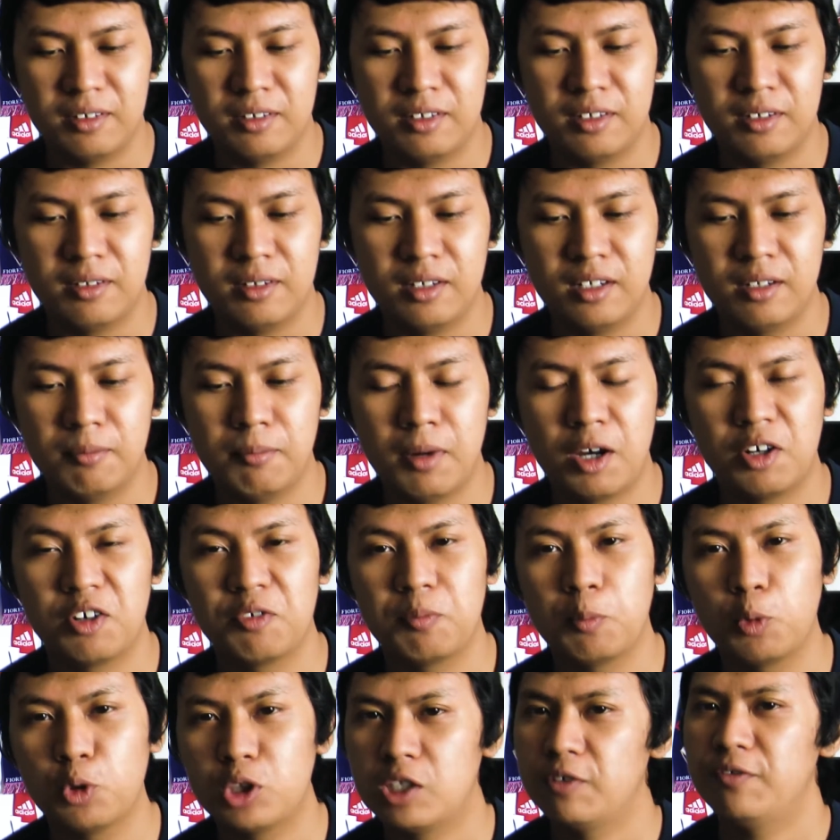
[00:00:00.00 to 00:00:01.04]
the amount of
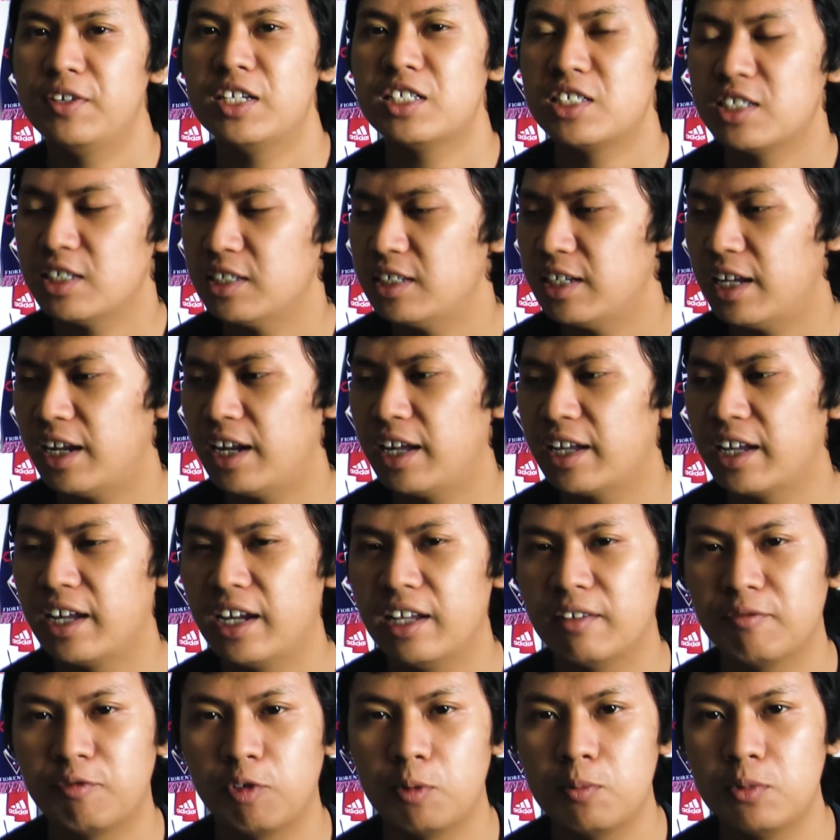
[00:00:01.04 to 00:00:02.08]
motivation that i
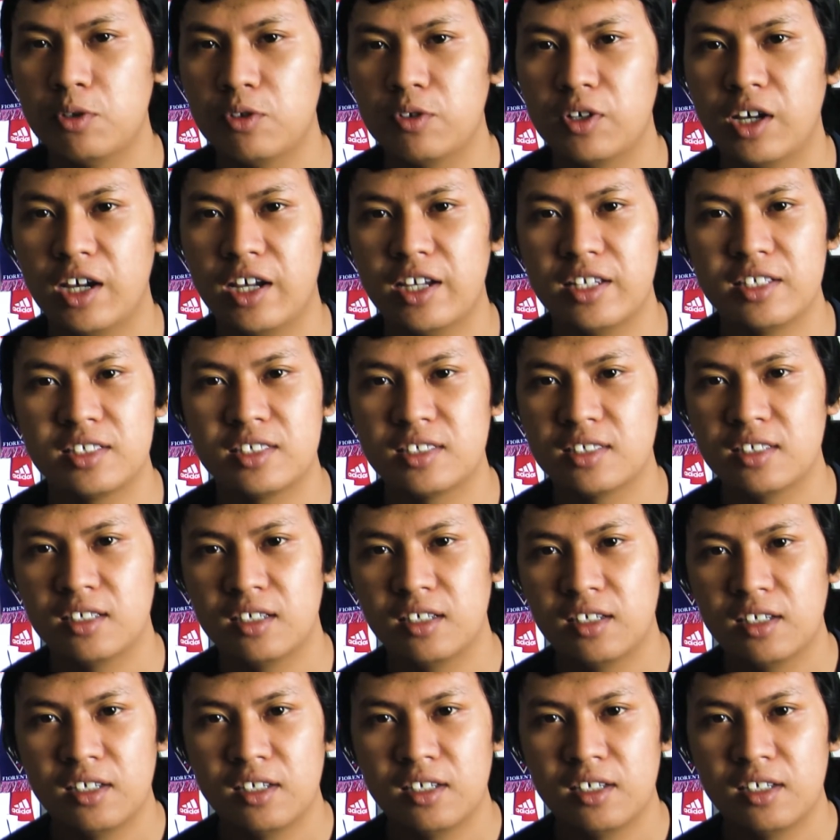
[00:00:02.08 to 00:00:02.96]
get from you guys